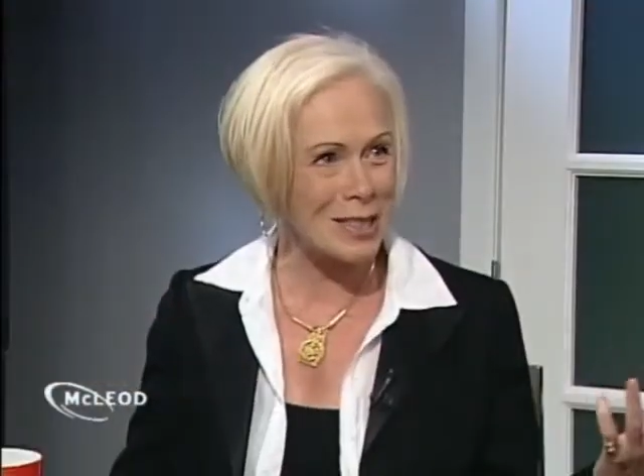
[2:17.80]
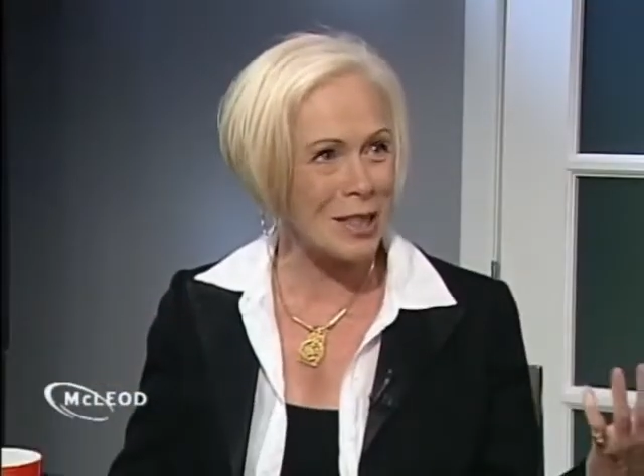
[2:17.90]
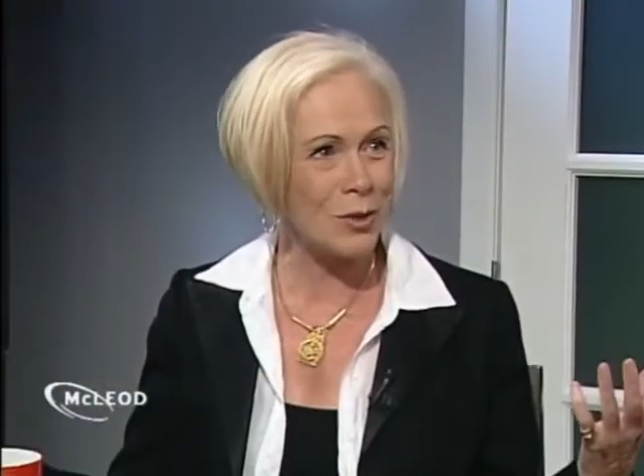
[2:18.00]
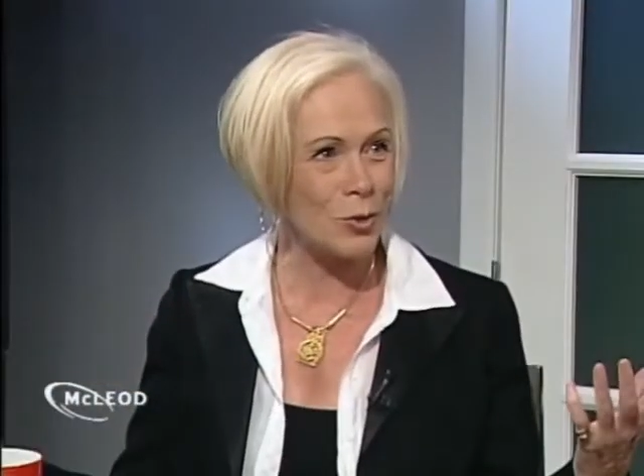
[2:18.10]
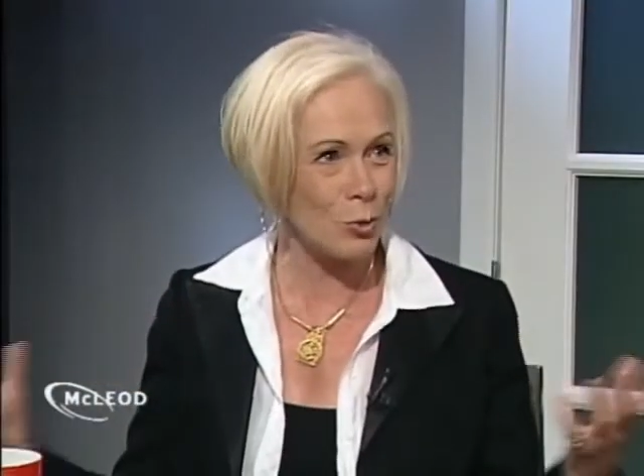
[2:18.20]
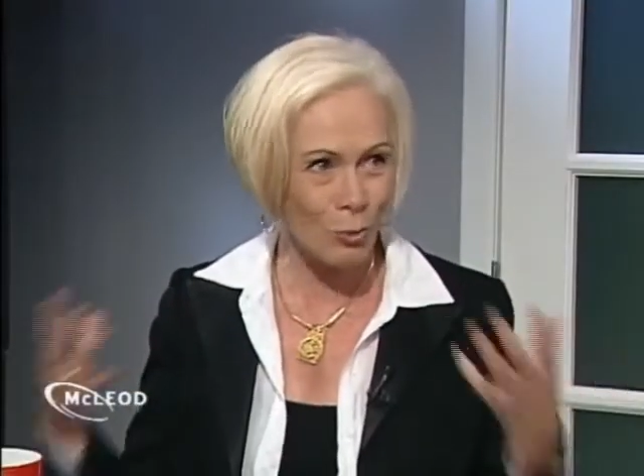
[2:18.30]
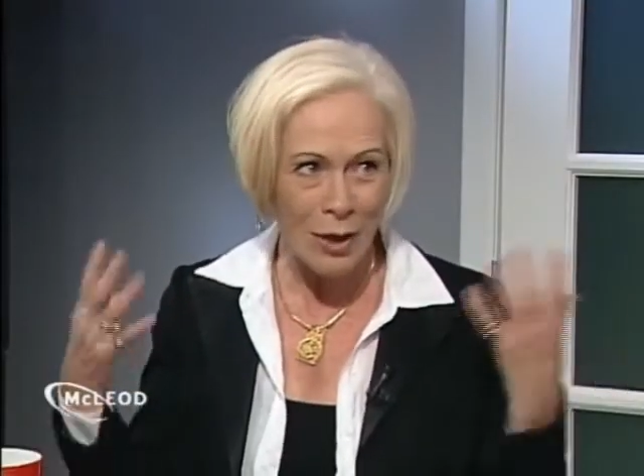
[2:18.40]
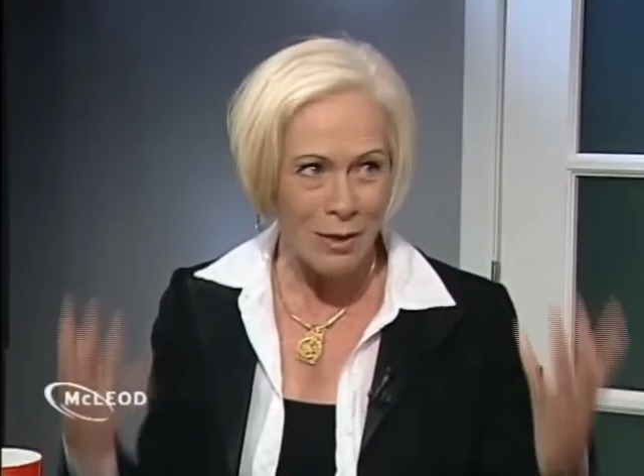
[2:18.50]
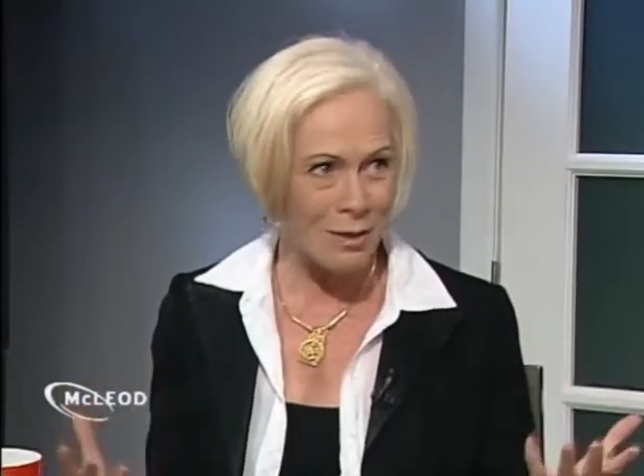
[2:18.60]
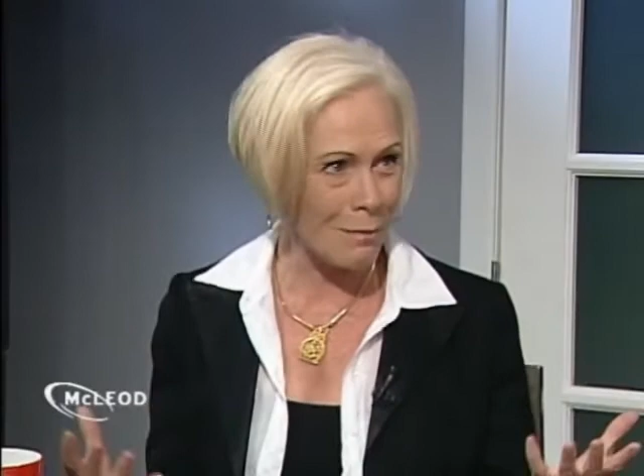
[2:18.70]
casinos
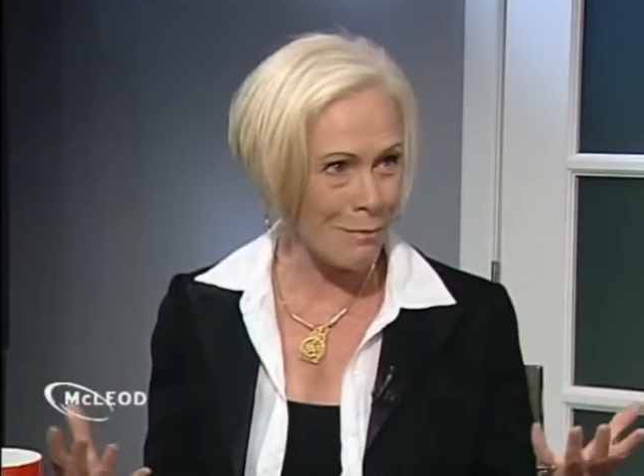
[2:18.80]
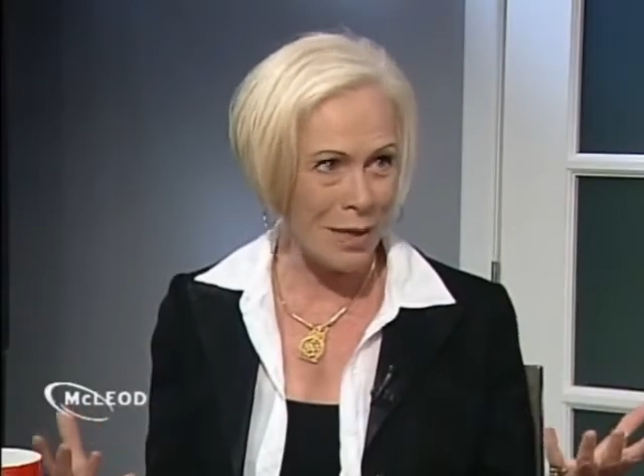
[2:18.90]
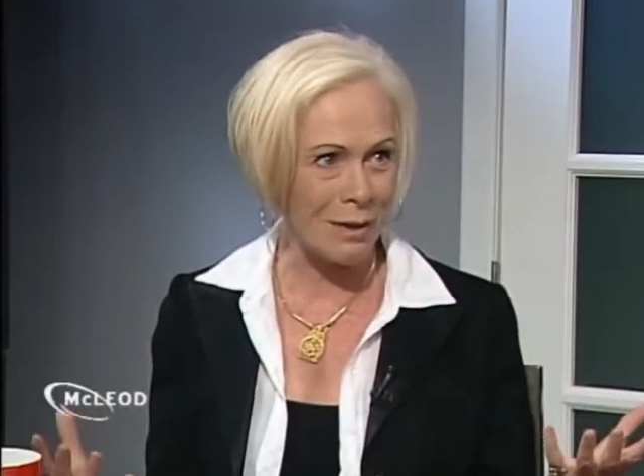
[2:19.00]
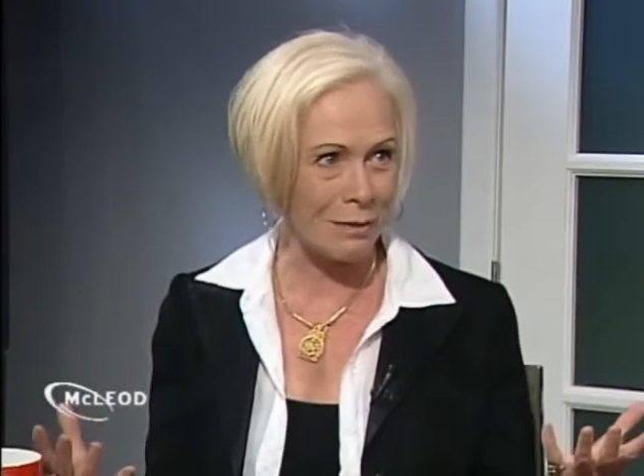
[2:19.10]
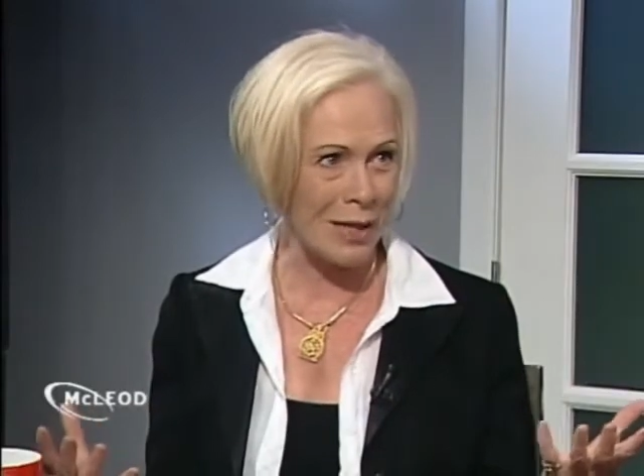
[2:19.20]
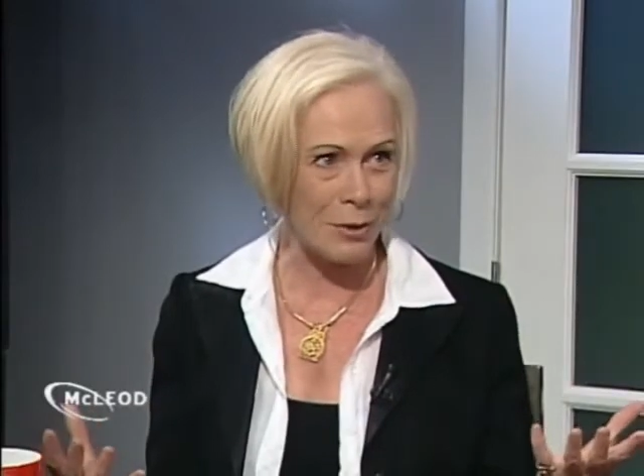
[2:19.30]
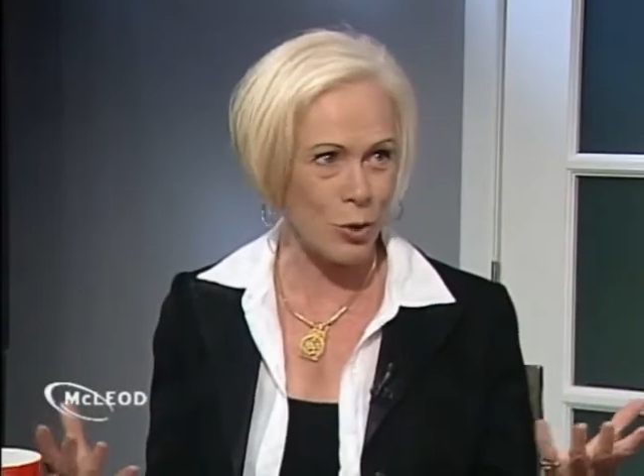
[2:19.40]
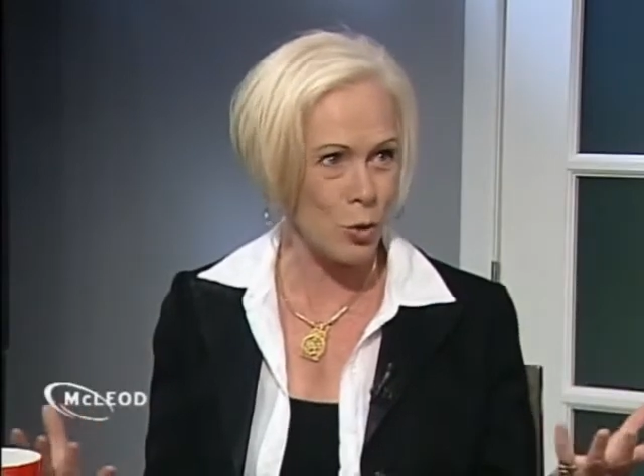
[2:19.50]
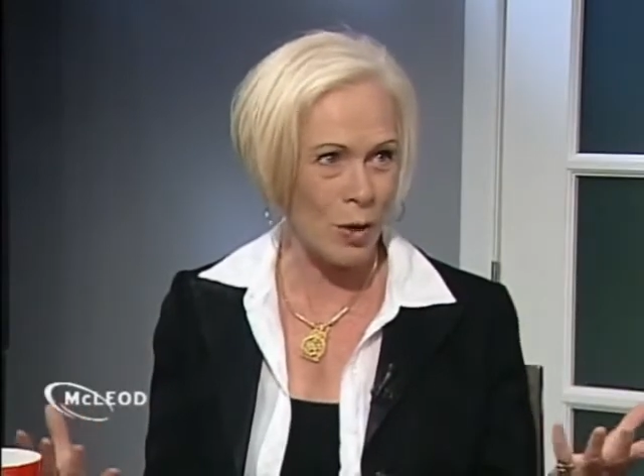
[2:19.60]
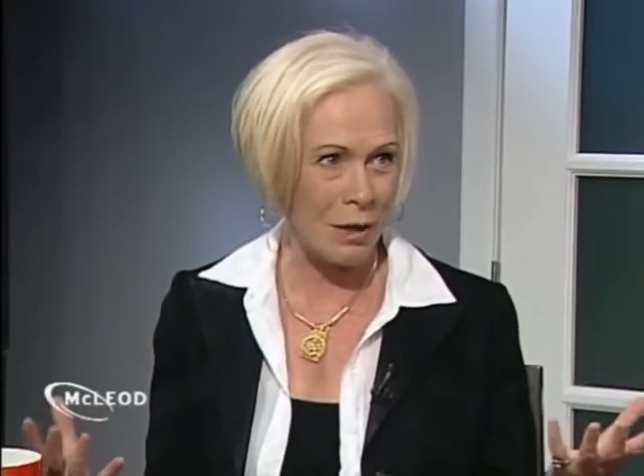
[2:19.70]
right in the middle, that
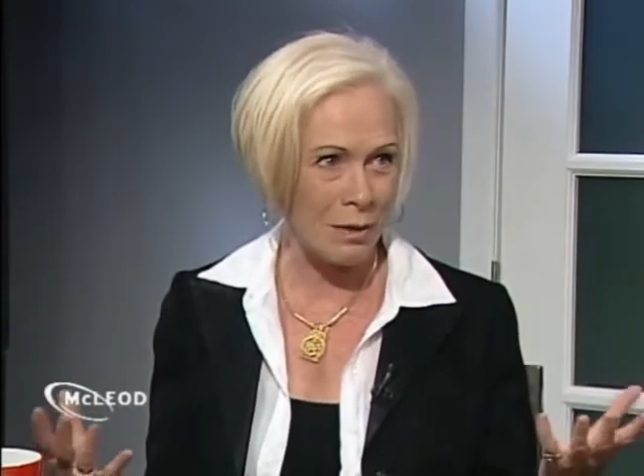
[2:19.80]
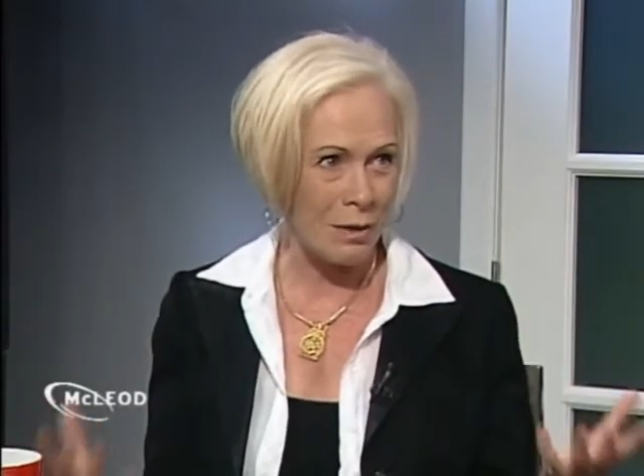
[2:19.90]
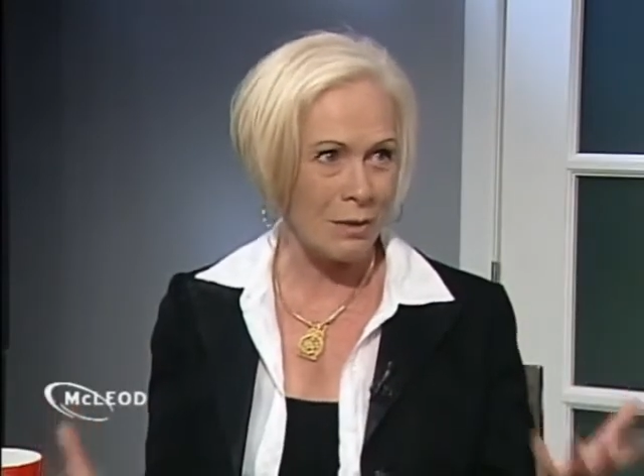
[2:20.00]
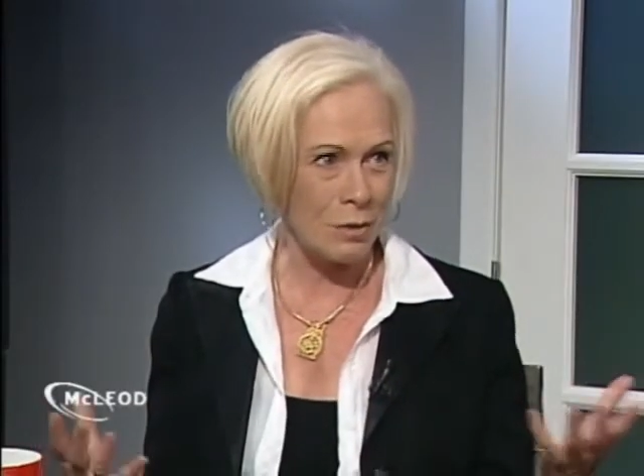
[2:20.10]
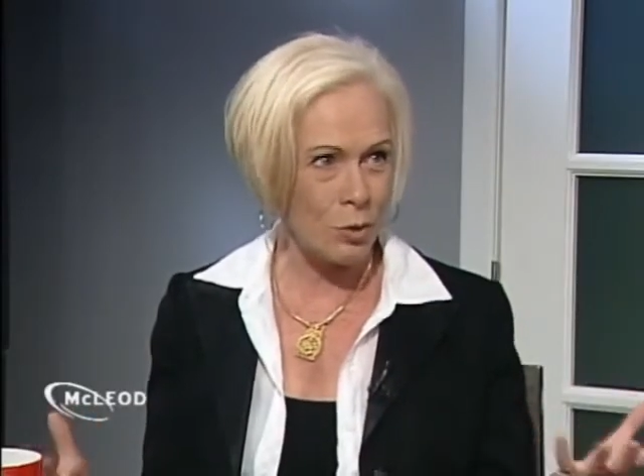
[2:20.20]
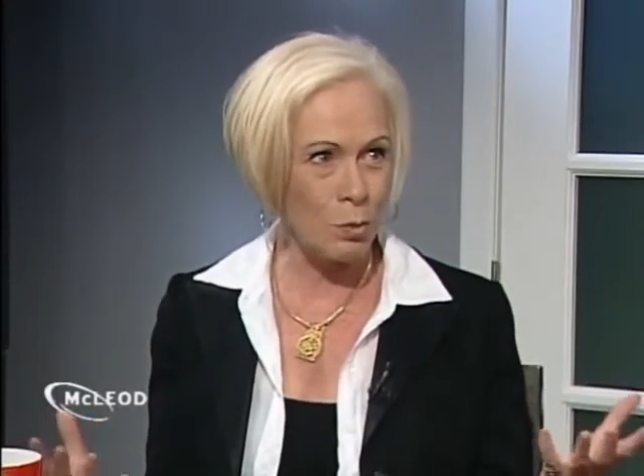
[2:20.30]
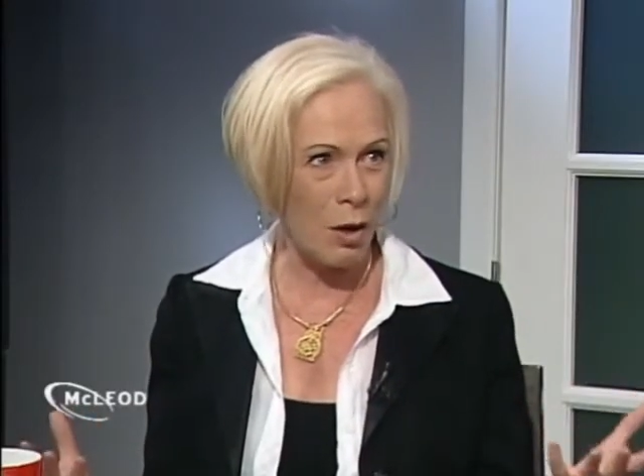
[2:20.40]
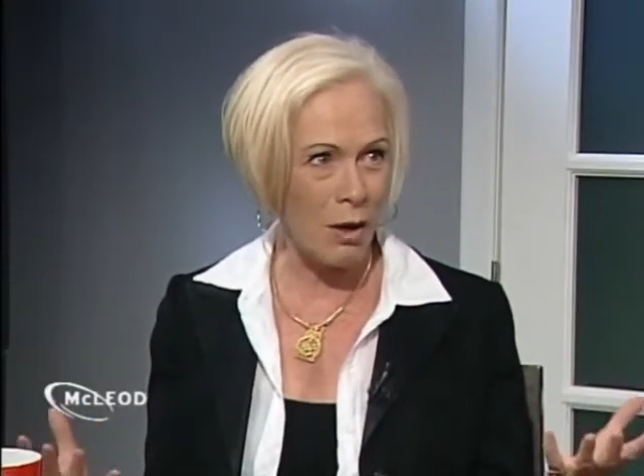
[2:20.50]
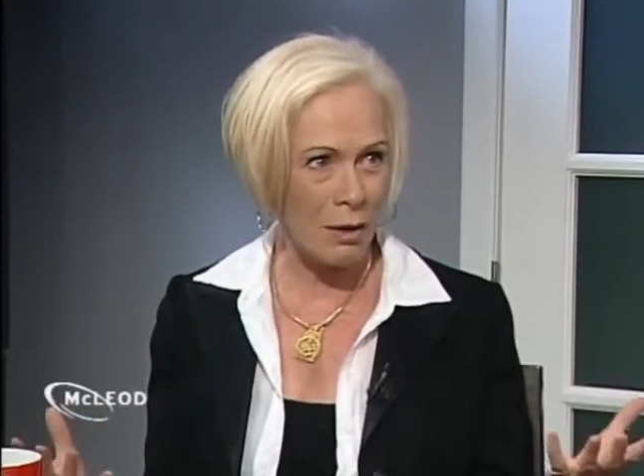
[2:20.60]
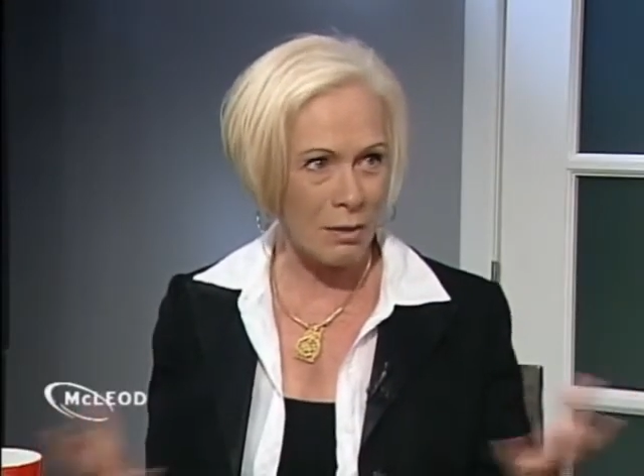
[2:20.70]
two
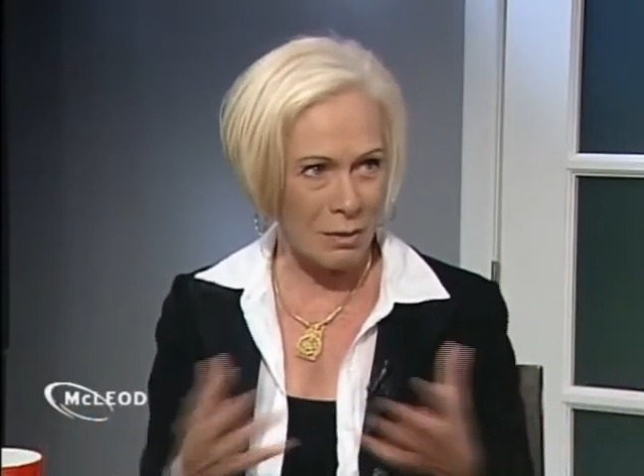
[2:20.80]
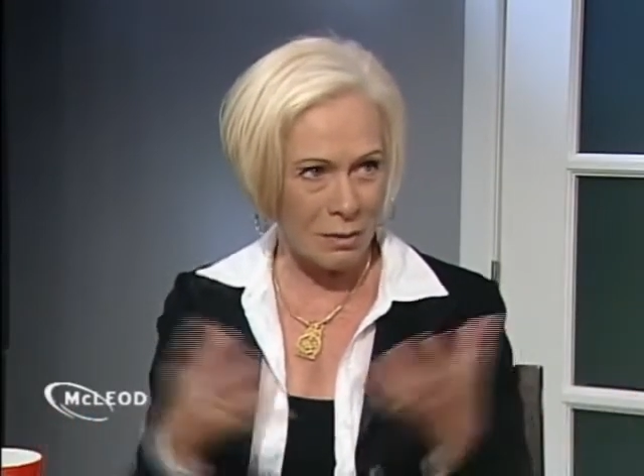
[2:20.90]
block